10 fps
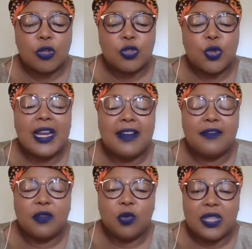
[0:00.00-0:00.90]

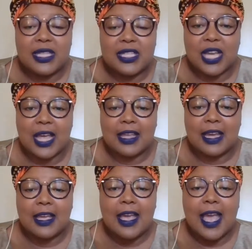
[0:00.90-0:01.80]
live with each other,
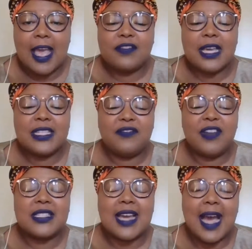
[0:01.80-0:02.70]
have a
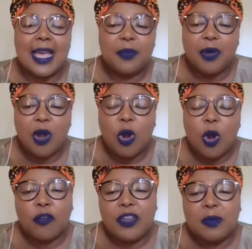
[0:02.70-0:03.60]
different type
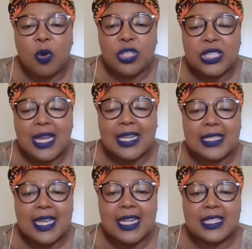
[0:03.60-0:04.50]
of emotional
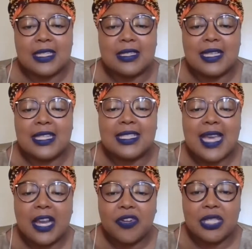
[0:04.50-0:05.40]
intelligence and
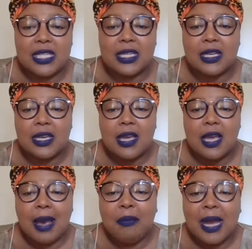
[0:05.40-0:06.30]
integrity
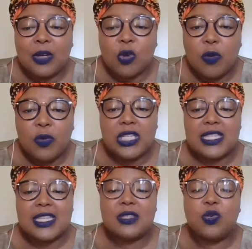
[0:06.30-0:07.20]
among
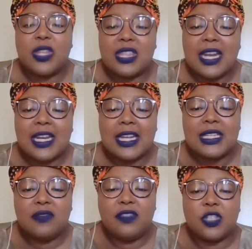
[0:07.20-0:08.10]
communities within an
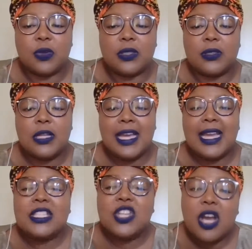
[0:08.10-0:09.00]
individual,
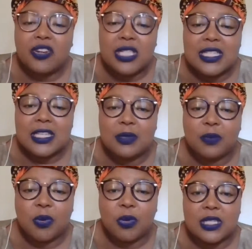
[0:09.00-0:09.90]
integrity is
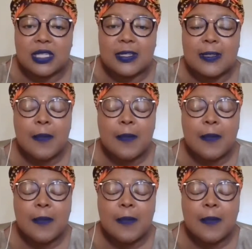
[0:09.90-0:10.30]
important.